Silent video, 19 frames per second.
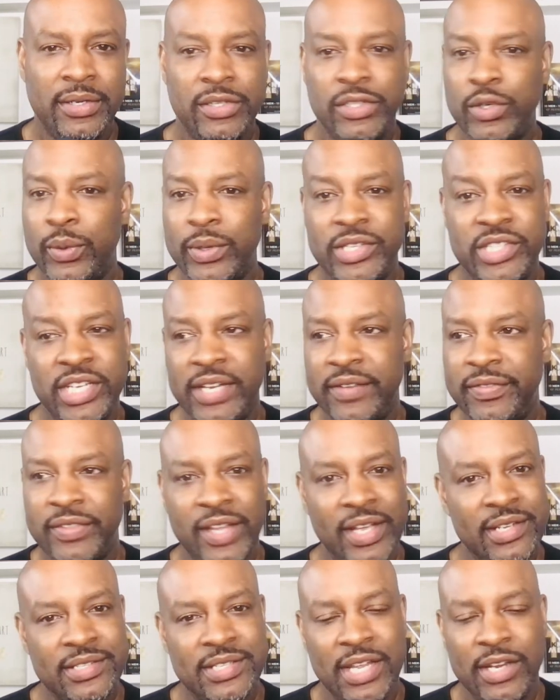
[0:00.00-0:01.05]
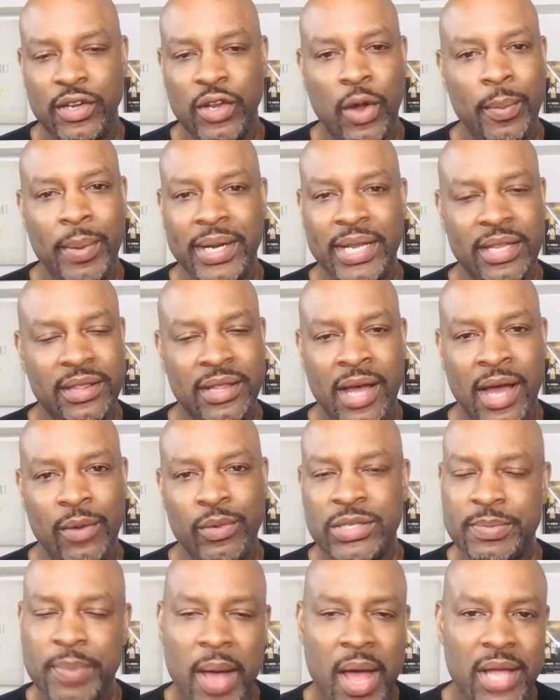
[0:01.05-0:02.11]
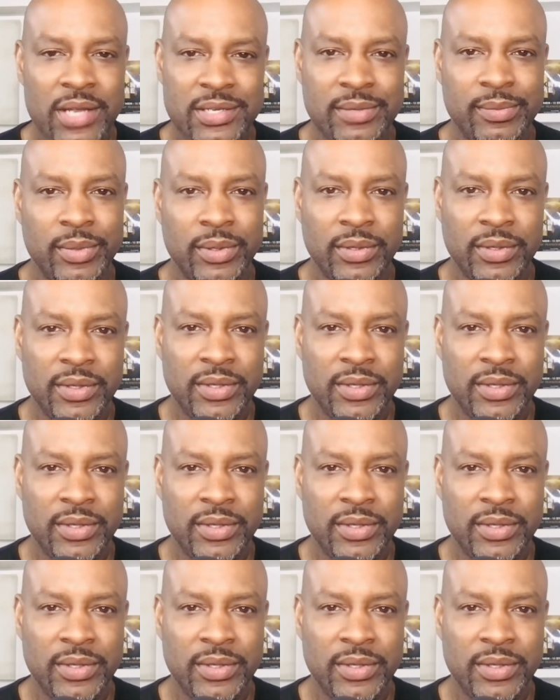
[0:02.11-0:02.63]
to achieve things that nobody thought was possible.